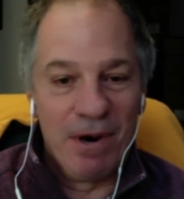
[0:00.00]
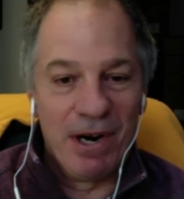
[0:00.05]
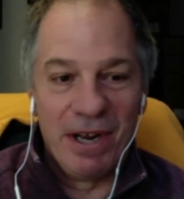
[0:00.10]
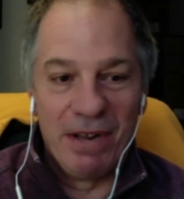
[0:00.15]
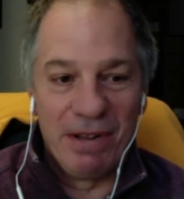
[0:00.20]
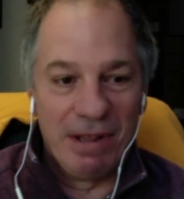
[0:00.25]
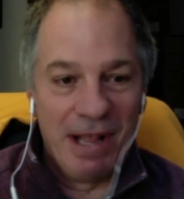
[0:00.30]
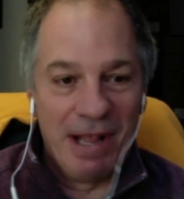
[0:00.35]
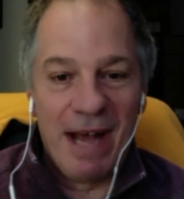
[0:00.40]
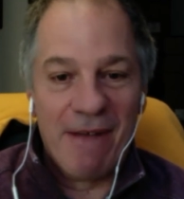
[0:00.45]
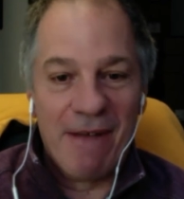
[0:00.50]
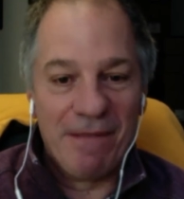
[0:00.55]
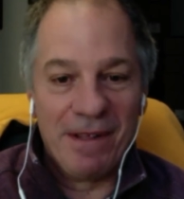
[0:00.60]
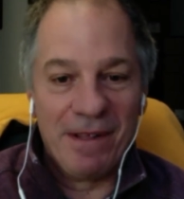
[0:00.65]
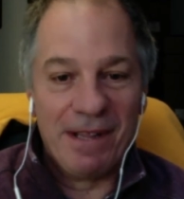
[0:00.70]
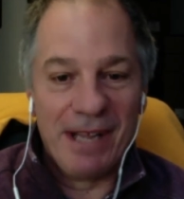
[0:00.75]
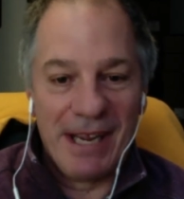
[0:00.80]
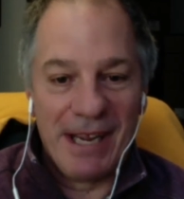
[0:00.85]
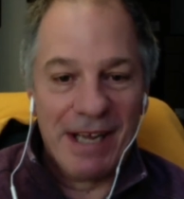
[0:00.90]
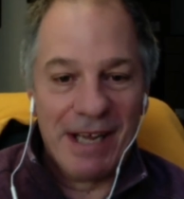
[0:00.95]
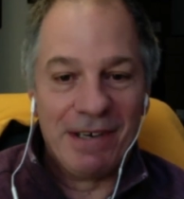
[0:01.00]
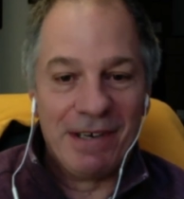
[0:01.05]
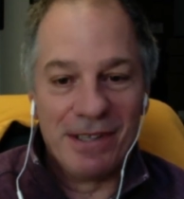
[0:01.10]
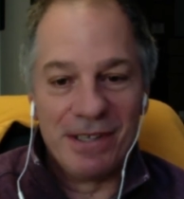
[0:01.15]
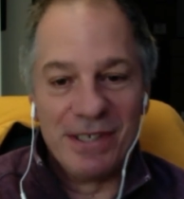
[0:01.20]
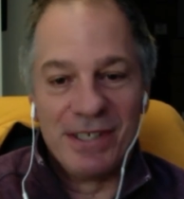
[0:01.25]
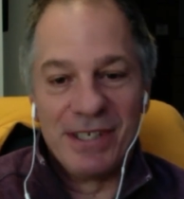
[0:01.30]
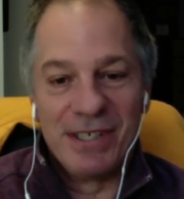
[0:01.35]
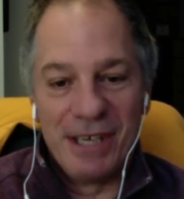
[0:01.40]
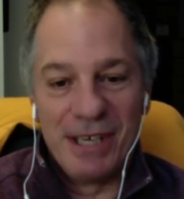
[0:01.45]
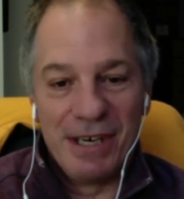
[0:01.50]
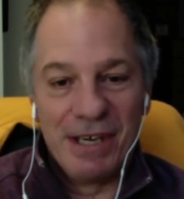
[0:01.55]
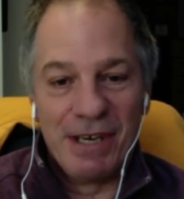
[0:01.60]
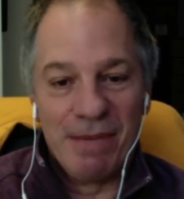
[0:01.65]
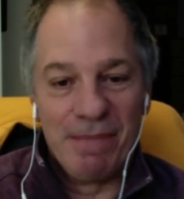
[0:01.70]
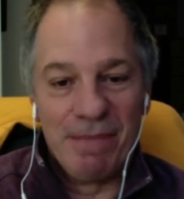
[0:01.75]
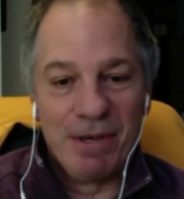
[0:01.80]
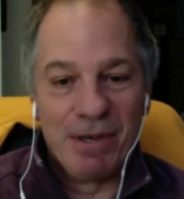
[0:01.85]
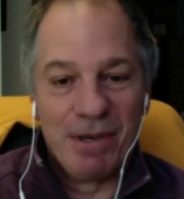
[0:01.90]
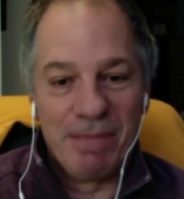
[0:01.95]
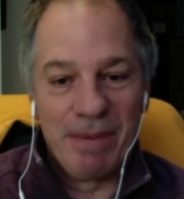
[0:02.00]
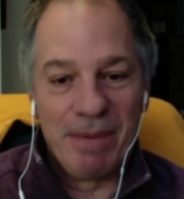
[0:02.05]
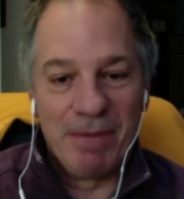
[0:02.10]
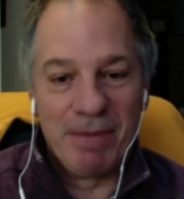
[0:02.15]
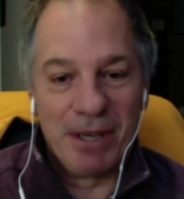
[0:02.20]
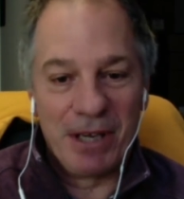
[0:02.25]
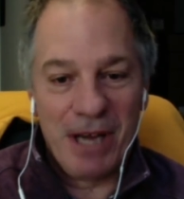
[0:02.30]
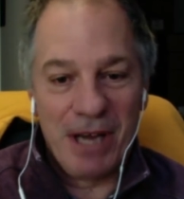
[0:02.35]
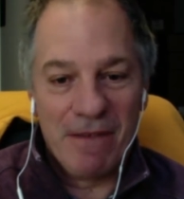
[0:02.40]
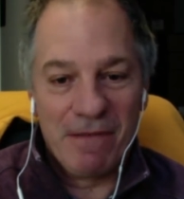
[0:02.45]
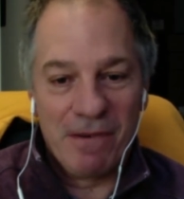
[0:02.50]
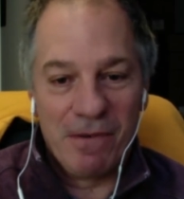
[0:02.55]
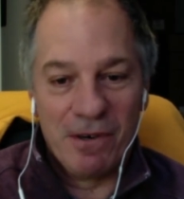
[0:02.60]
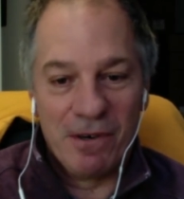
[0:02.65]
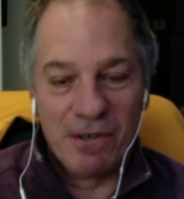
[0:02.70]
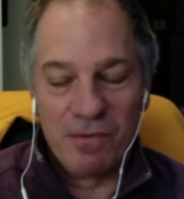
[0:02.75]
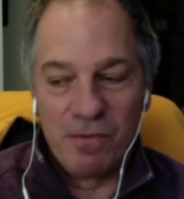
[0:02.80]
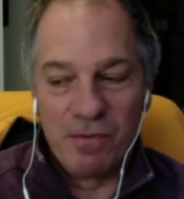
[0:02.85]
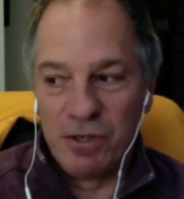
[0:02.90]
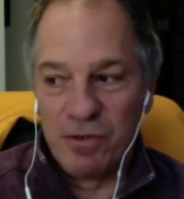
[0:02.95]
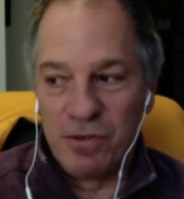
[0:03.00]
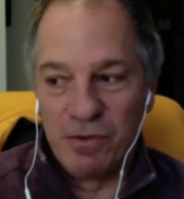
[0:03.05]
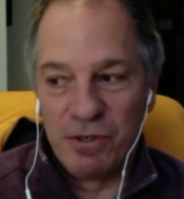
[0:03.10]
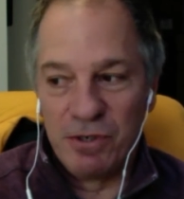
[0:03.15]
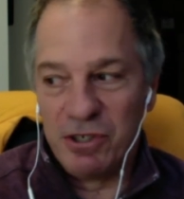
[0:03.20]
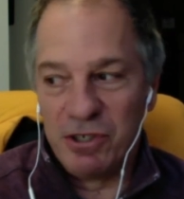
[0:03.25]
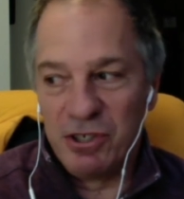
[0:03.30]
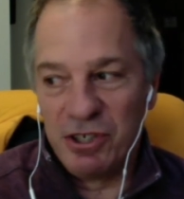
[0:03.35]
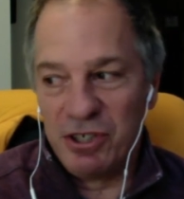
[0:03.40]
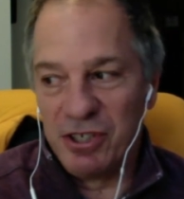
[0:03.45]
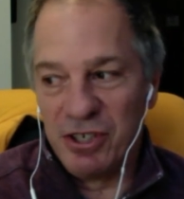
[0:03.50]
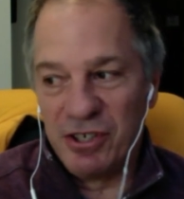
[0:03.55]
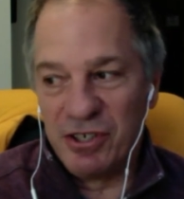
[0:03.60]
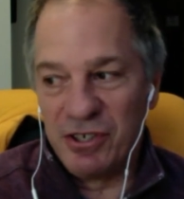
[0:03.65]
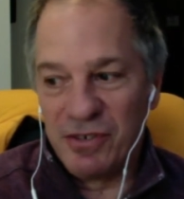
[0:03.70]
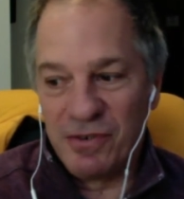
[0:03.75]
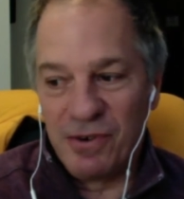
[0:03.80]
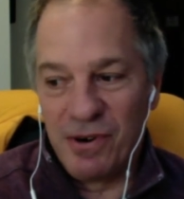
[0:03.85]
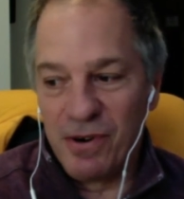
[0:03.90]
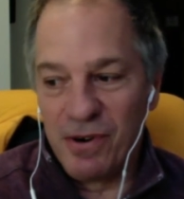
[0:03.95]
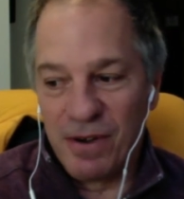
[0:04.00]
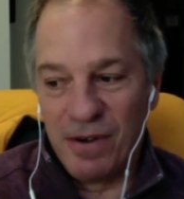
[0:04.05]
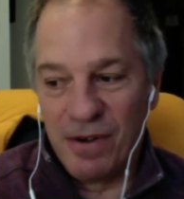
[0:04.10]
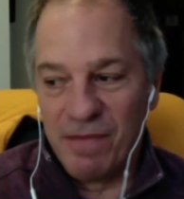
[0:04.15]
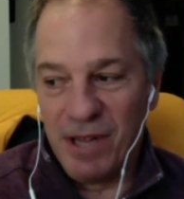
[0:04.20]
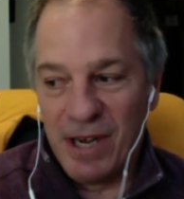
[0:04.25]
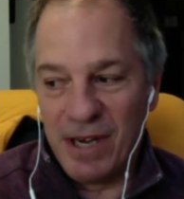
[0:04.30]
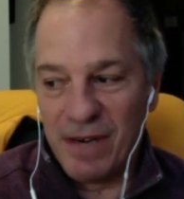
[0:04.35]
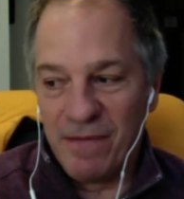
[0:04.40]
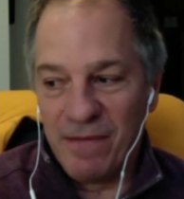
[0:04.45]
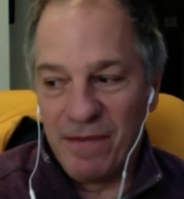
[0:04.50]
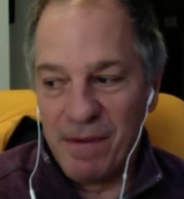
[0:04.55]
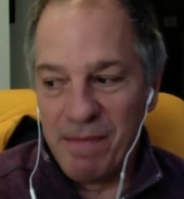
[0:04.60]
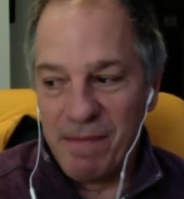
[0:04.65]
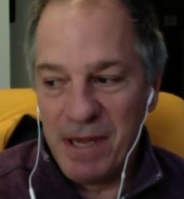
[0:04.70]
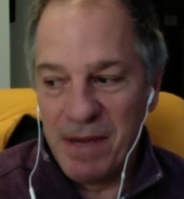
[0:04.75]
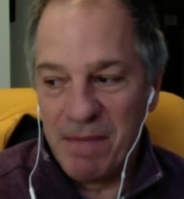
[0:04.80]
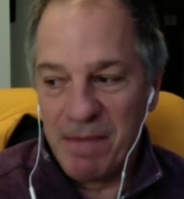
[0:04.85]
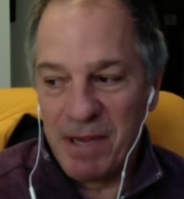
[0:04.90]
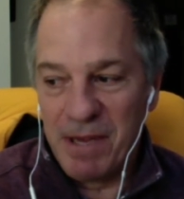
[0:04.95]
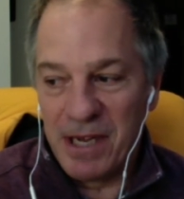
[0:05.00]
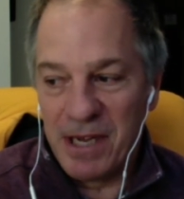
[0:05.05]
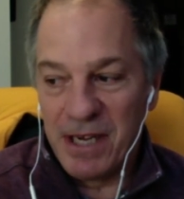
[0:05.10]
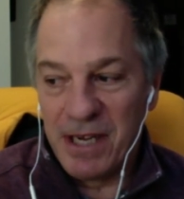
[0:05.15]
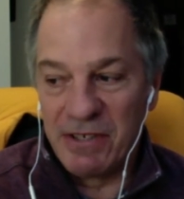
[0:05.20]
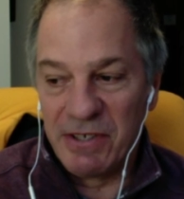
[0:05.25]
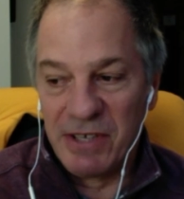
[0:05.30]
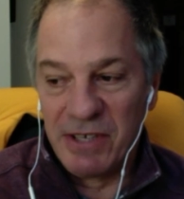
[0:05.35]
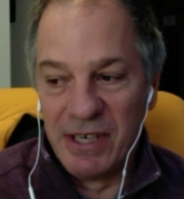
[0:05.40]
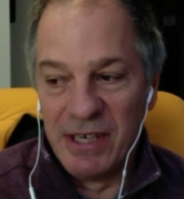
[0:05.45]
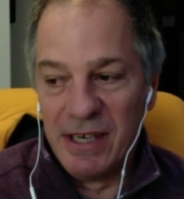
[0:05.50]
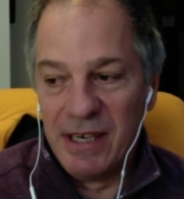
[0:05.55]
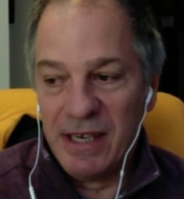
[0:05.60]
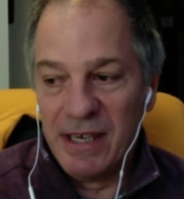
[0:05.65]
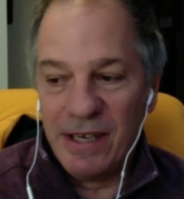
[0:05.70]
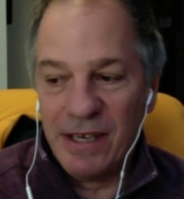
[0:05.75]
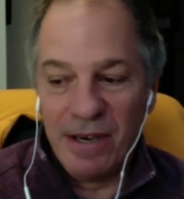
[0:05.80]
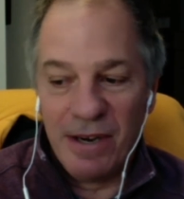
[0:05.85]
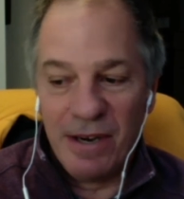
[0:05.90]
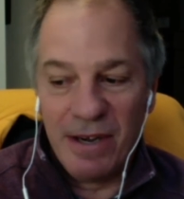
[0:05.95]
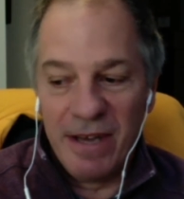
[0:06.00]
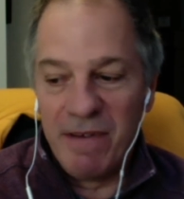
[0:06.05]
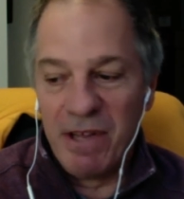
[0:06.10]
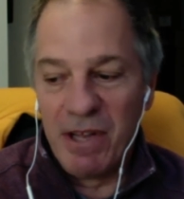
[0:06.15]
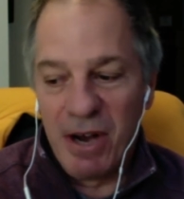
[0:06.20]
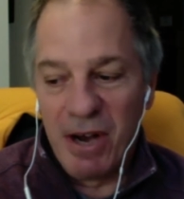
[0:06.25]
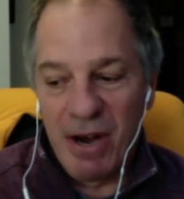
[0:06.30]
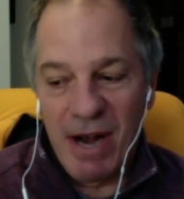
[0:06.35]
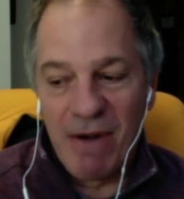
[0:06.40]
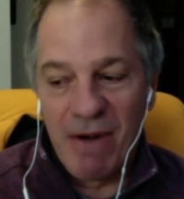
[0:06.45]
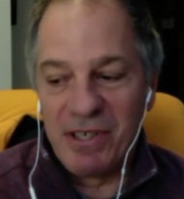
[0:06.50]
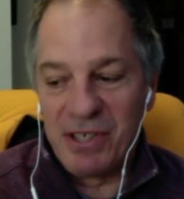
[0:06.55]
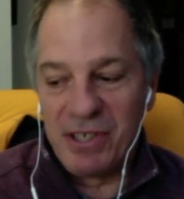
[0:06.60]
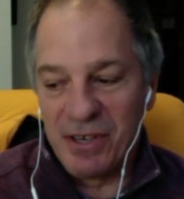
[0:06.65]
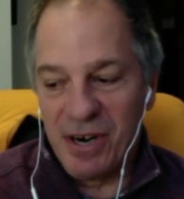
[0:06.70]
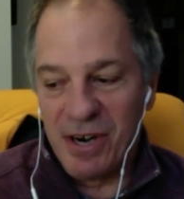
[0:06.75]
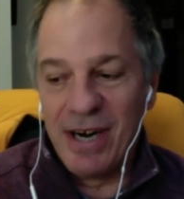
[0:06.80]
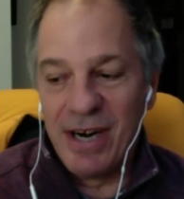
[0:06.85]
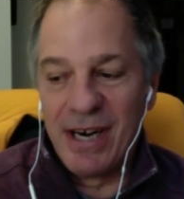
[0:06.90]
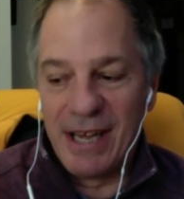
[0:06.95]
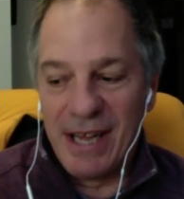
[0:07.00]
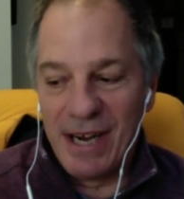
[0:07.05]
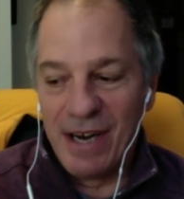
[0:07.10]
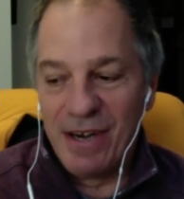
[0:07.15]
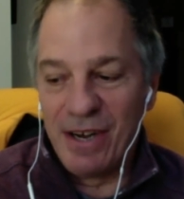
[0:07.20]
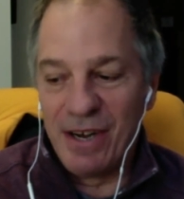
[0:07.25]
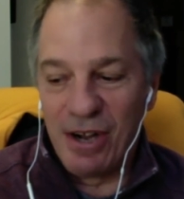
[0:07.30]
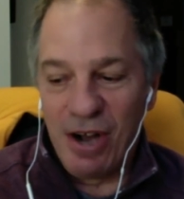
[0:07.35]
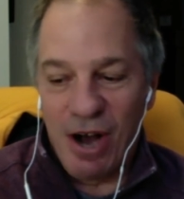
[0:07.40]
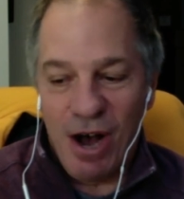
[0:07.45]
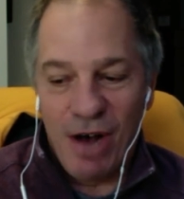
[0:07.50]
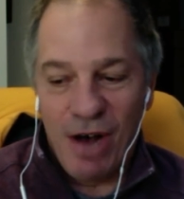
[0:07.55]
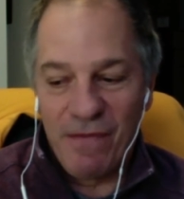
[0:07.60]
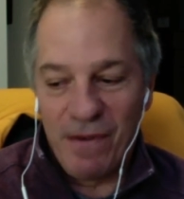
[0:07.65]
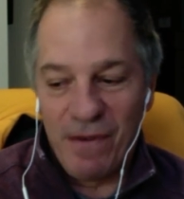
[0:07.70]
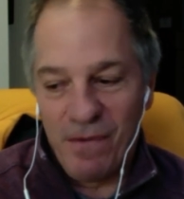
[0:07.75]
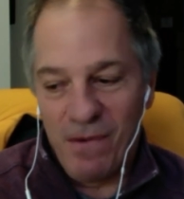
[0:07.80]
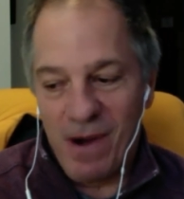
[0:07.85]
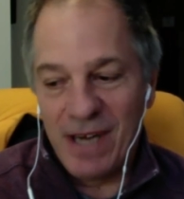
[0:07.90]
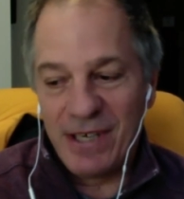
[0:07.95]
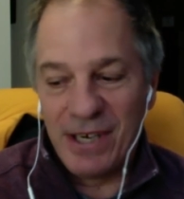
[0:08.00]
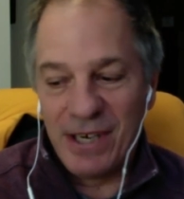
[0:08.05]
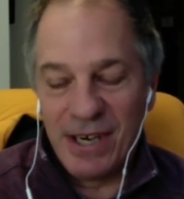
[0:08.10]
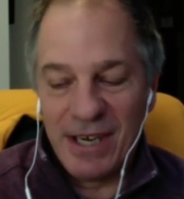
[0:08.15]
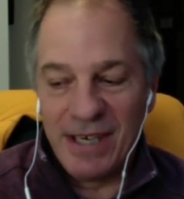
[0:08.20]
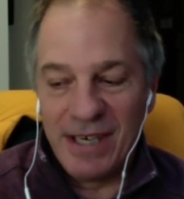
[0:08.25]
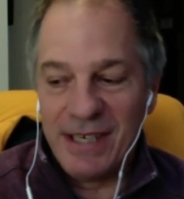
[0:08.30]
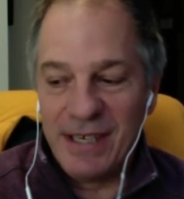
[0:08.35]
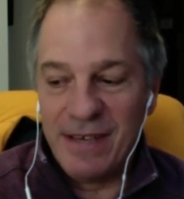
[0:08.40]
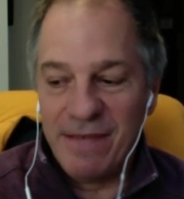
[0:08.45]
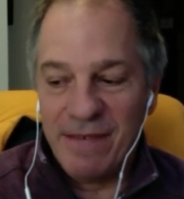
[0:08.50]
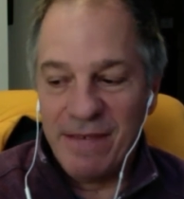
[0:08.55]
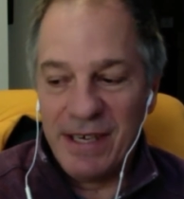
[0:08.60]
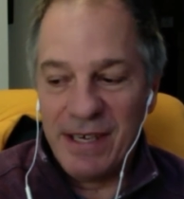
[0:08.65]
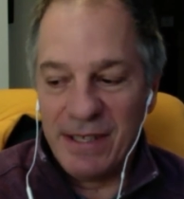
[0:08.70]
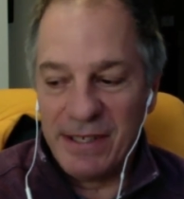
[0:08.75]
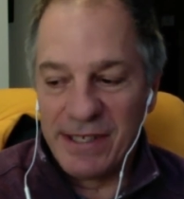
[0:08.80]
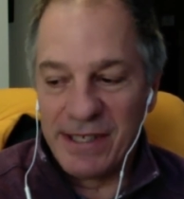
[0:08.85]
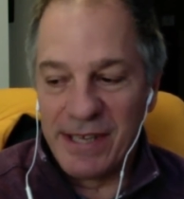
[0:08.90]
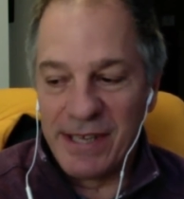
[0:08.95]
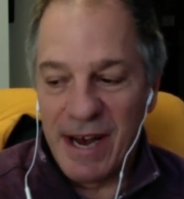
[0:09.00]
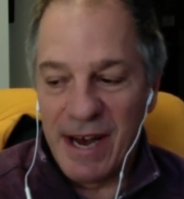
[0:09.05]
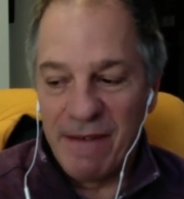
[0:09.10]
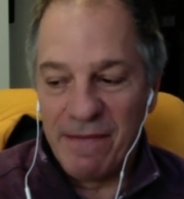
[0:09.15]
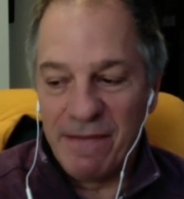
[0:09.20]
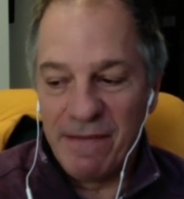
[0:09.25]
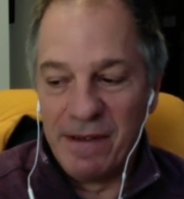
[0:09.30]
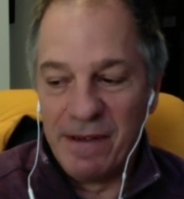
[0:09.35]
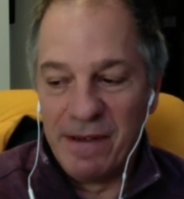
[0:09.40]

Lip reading: had left the land to the city to build a public golf course, which was just a stroke of luck for me because, even though I was starting to get into golf and watch it on TV and stuff,